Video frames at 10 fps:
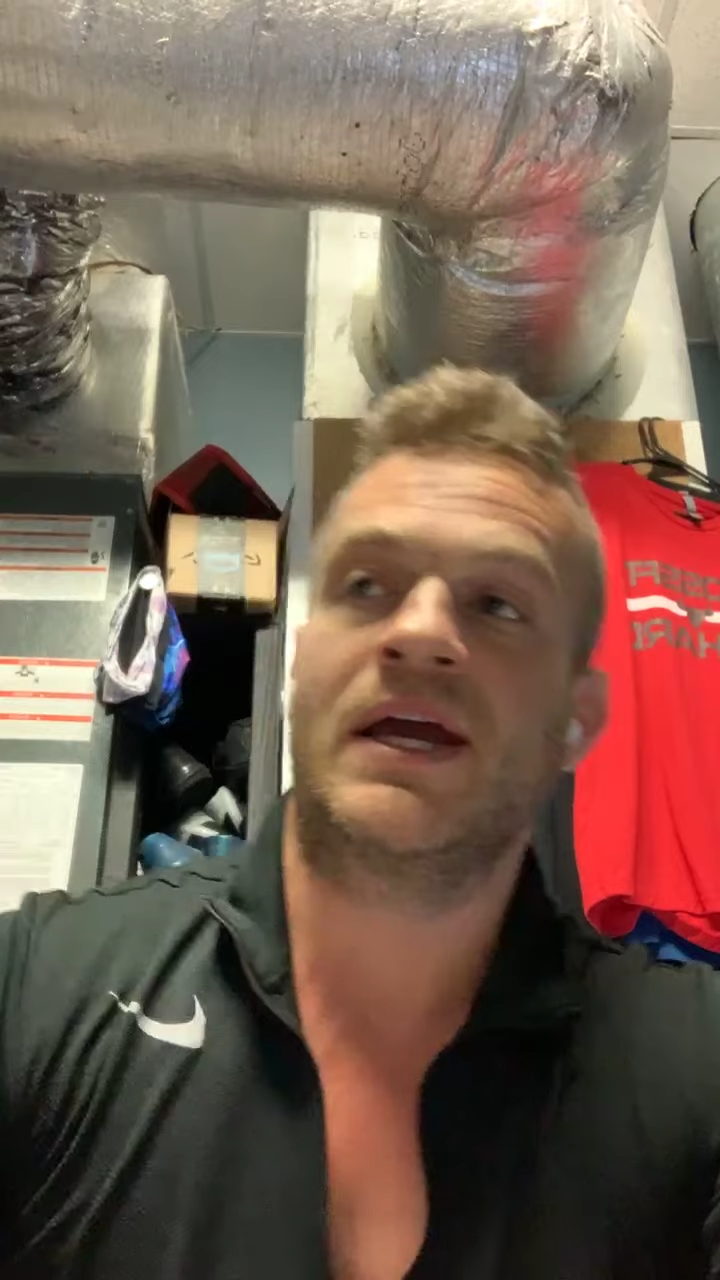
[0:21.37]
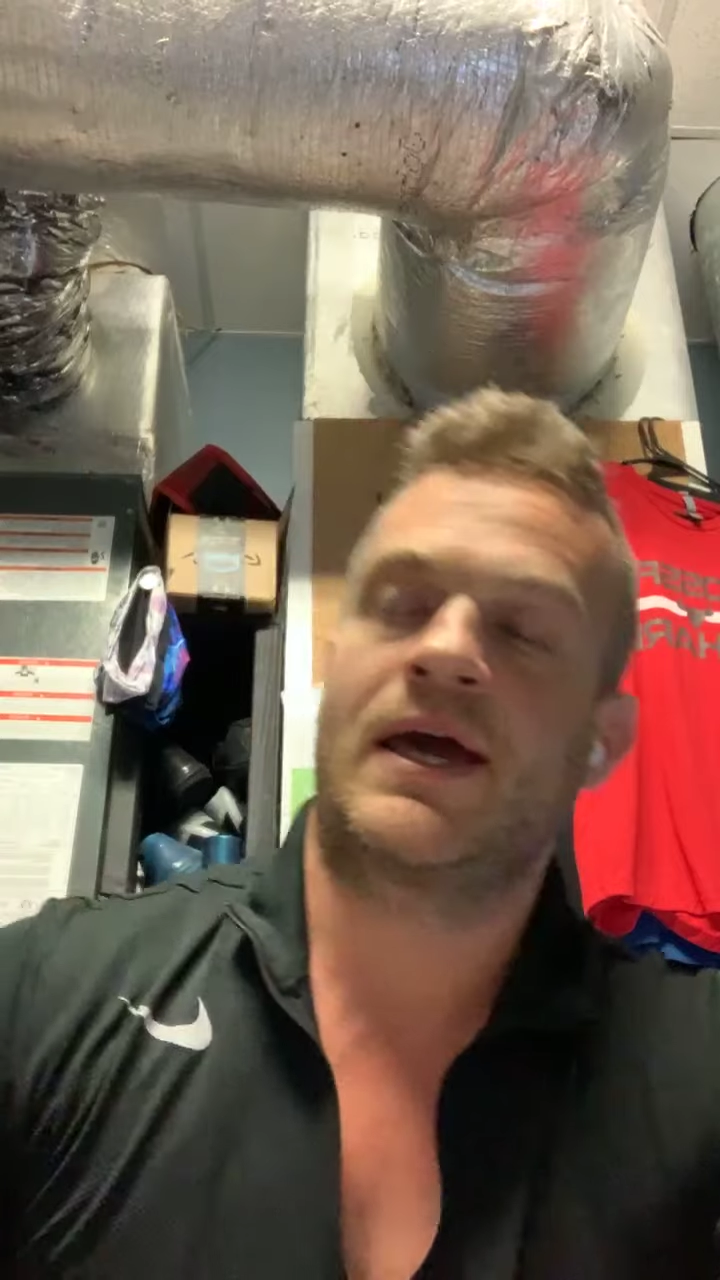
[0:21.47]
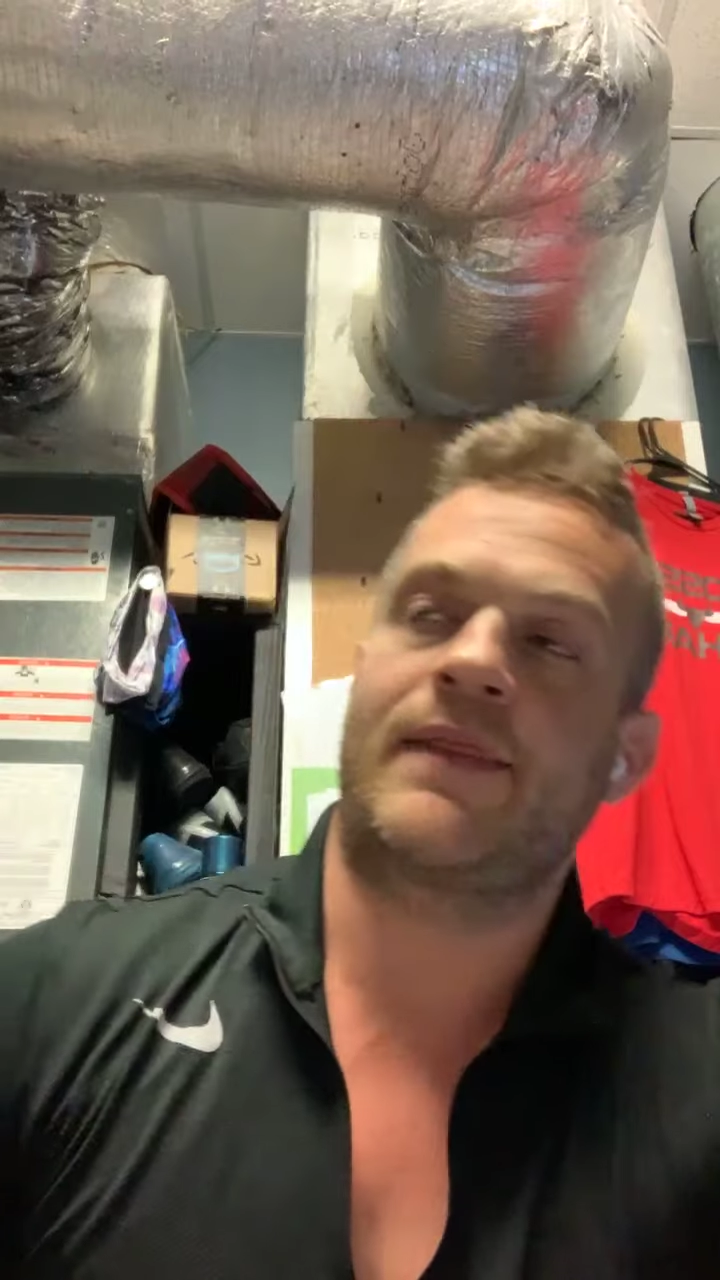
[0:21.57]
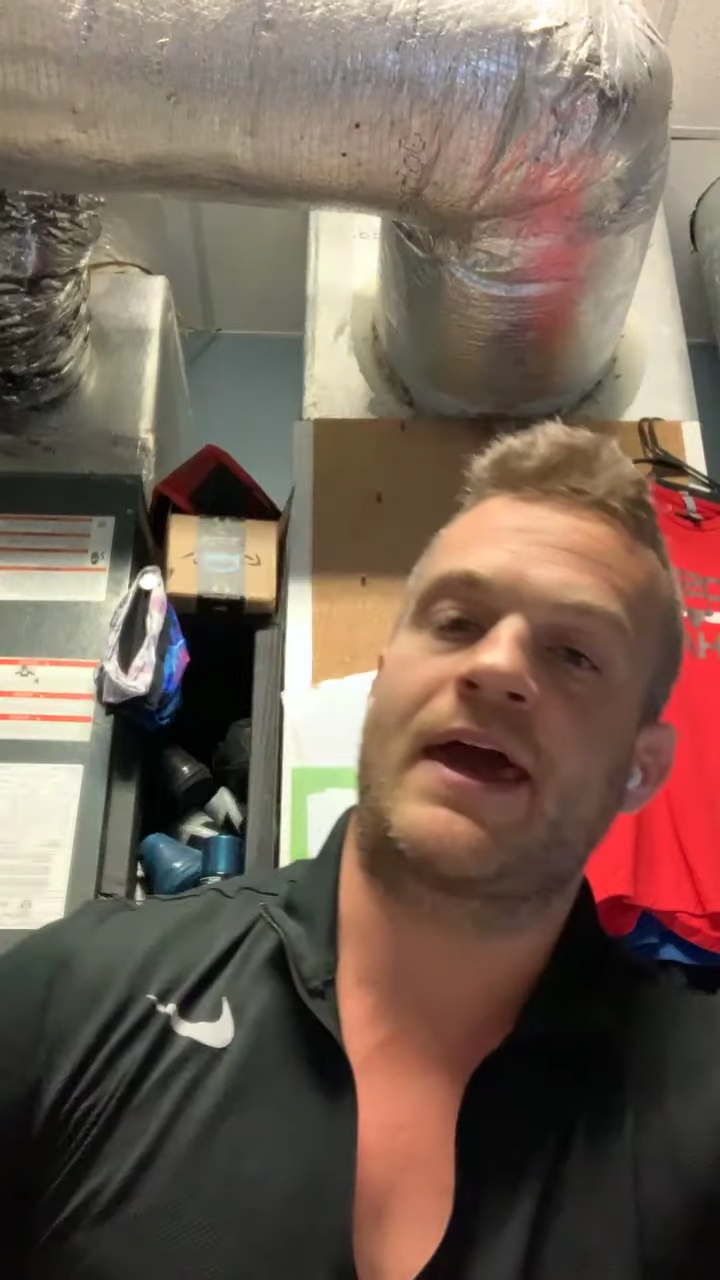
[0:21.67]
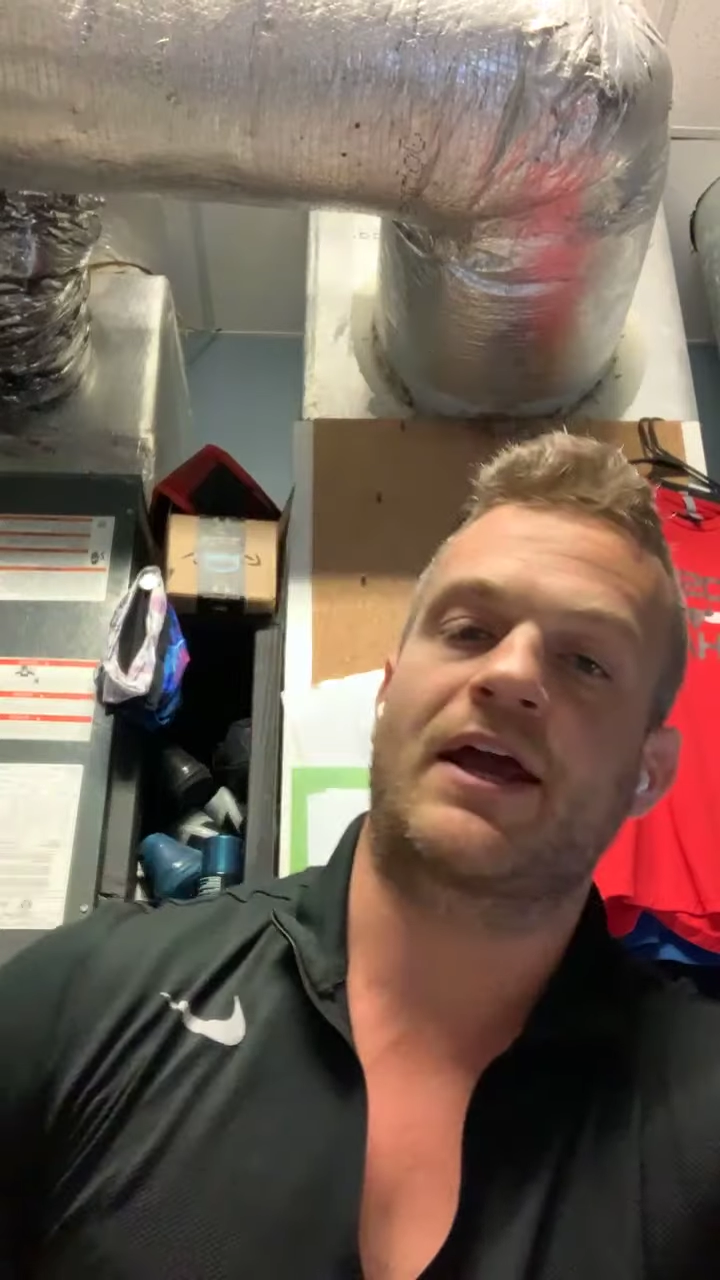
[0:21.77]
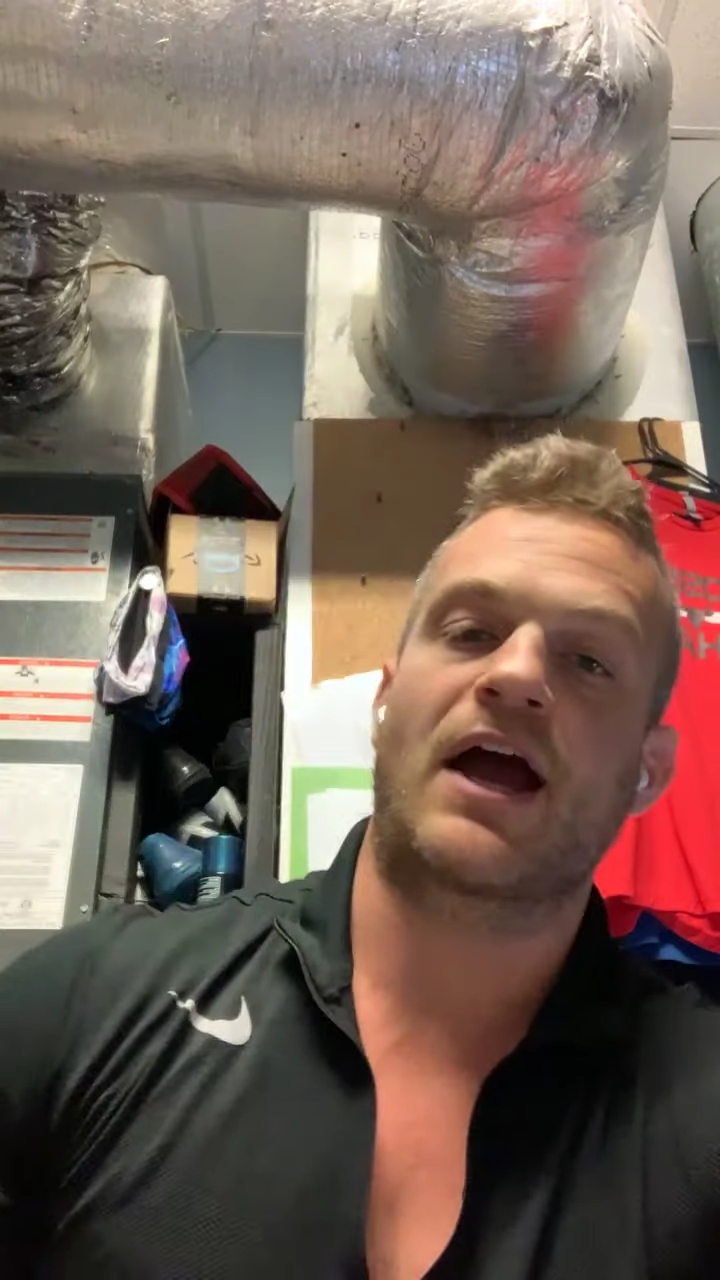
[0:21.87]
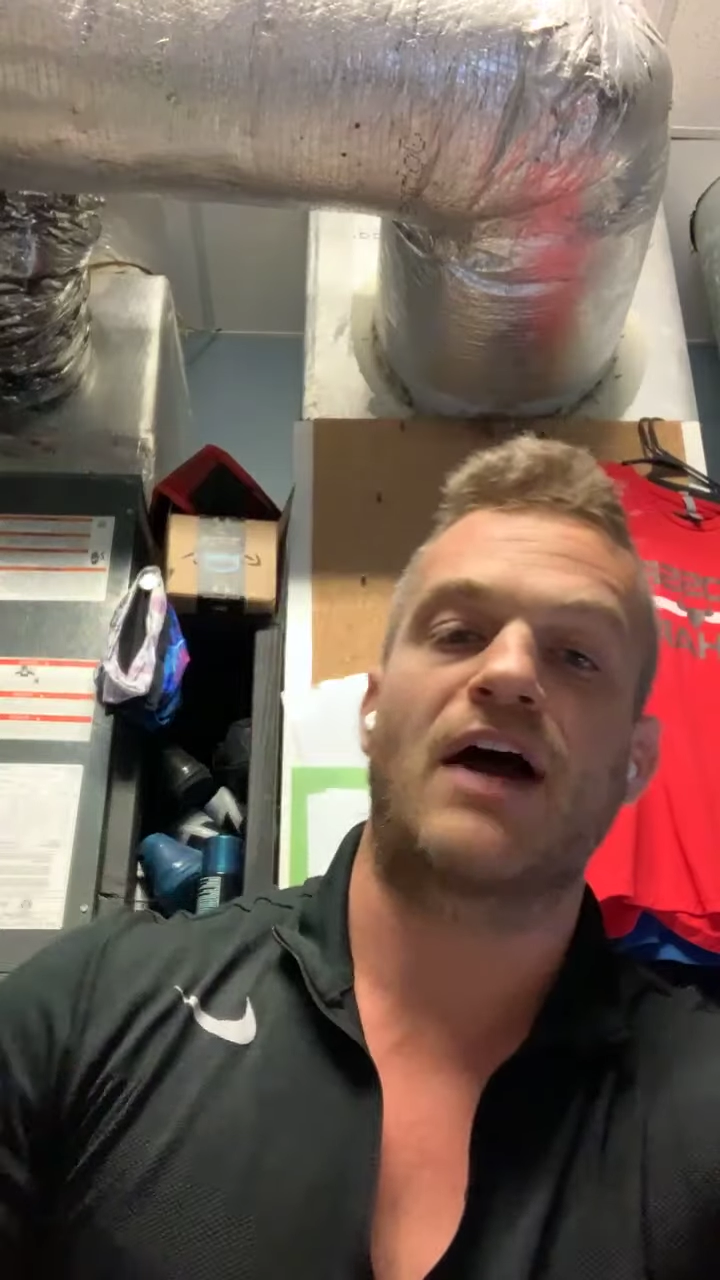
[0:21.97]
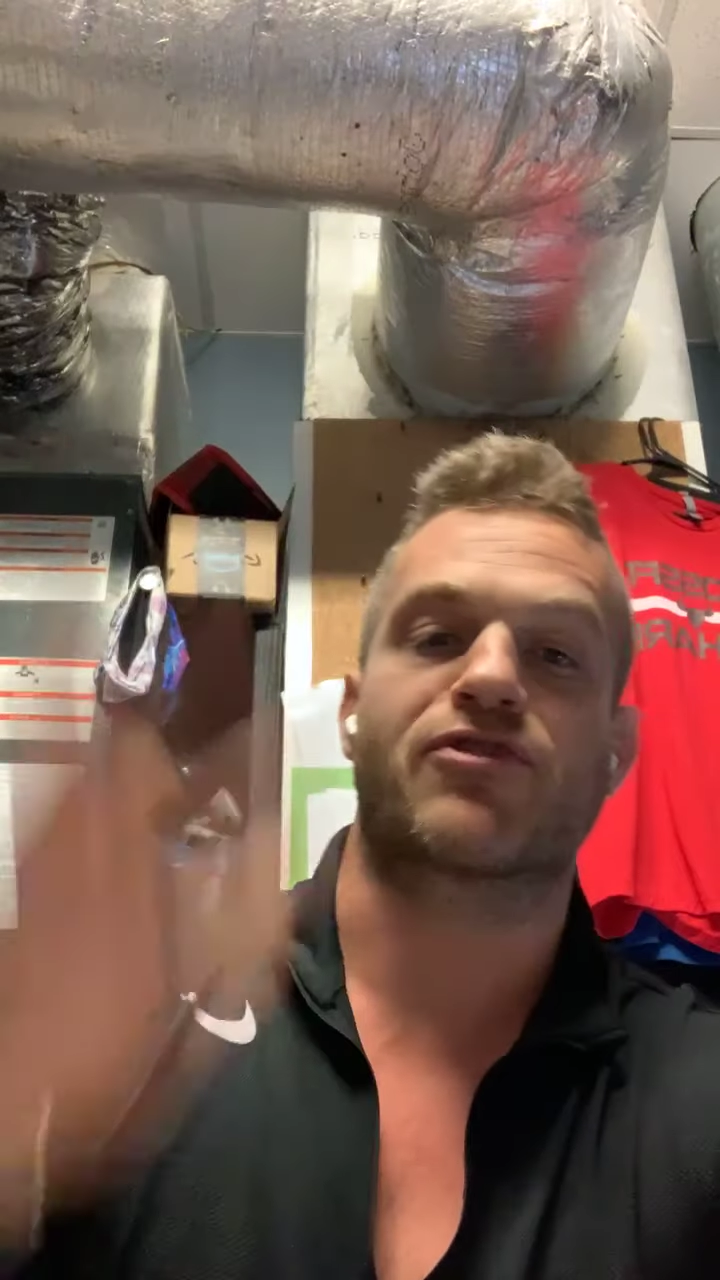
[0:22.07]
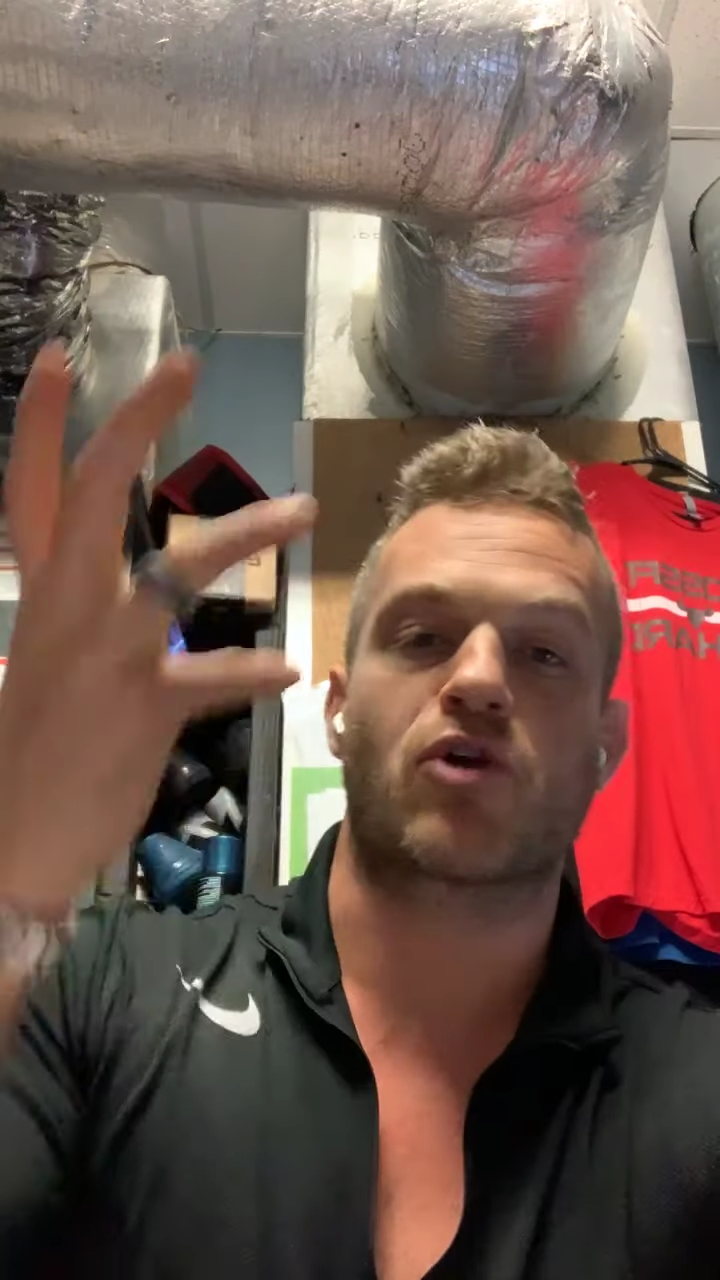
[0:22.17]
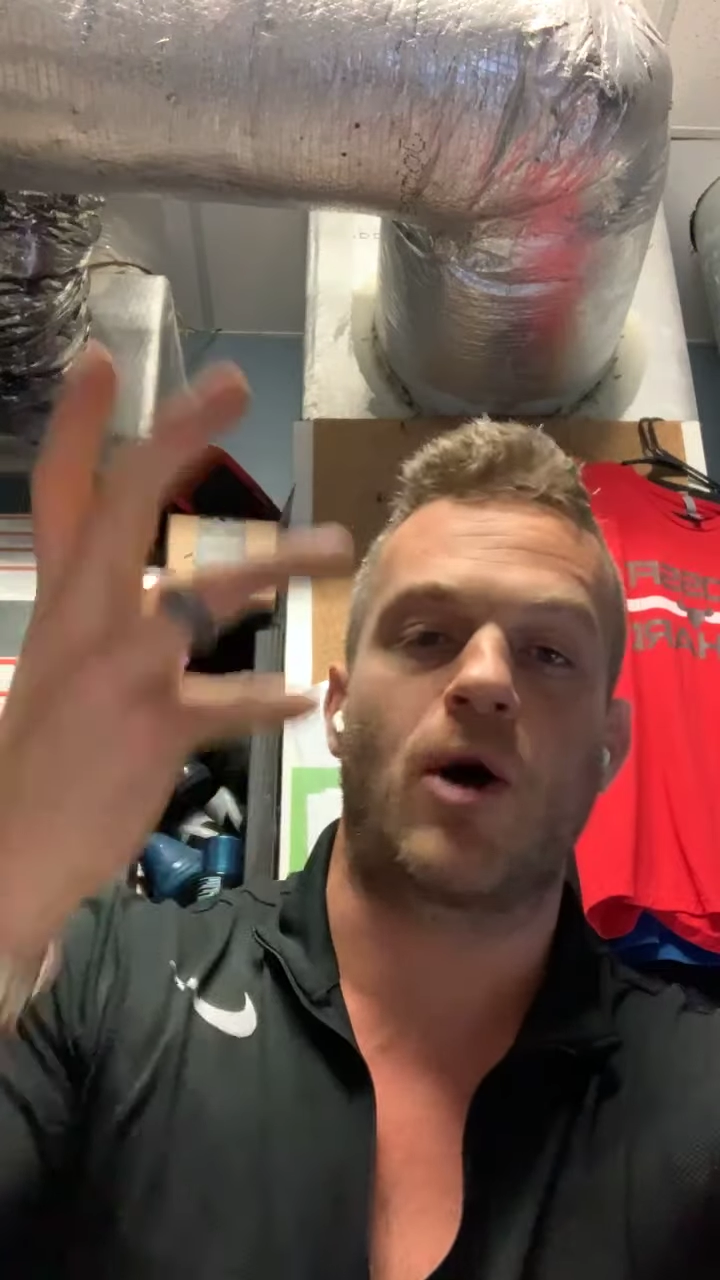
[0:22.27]
And they had a guy
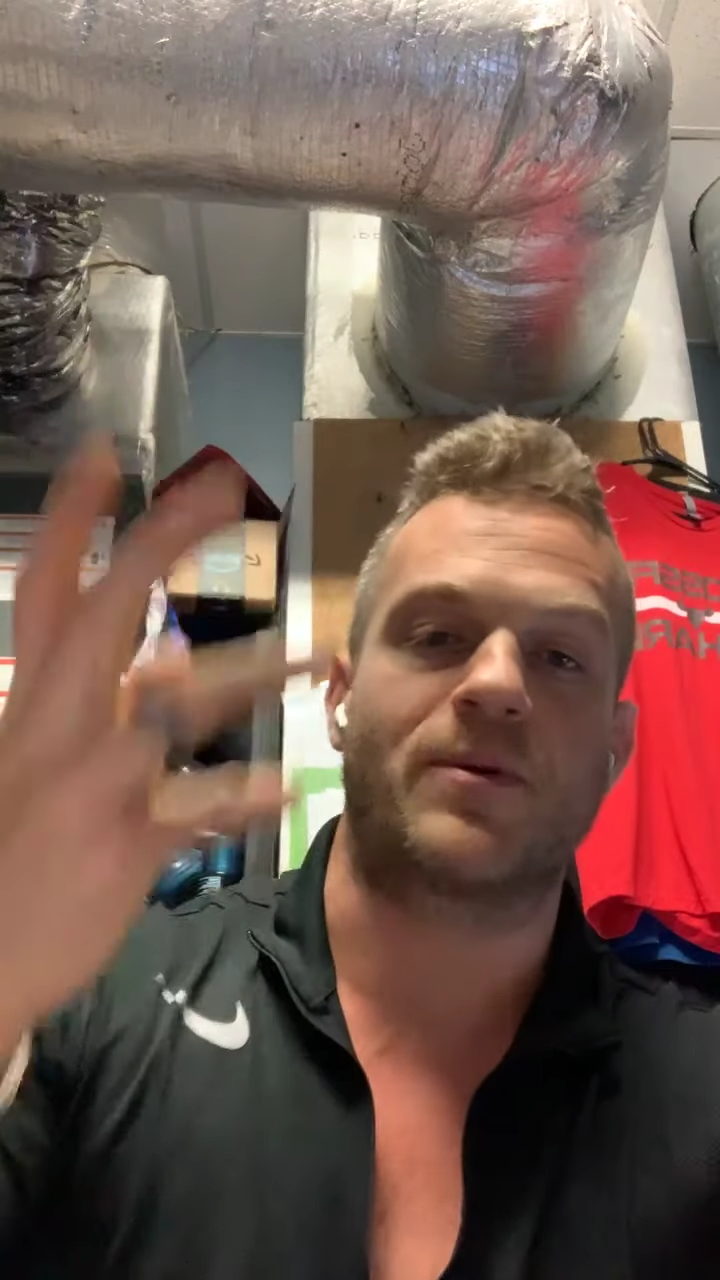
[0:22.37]
throw up